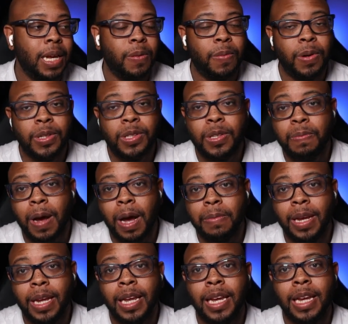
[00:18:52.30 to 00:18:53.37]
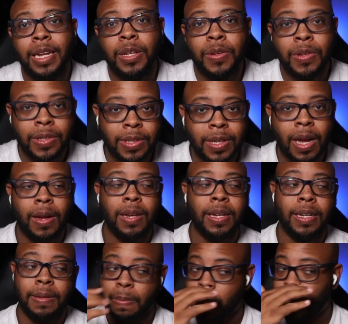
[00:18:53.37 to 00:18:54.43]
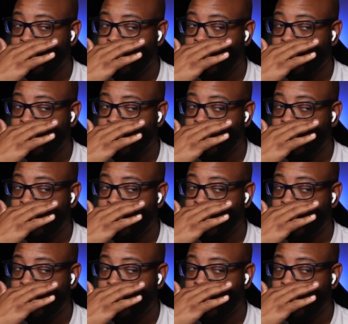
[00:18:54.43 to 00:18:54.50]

Once you pop that in, you install it,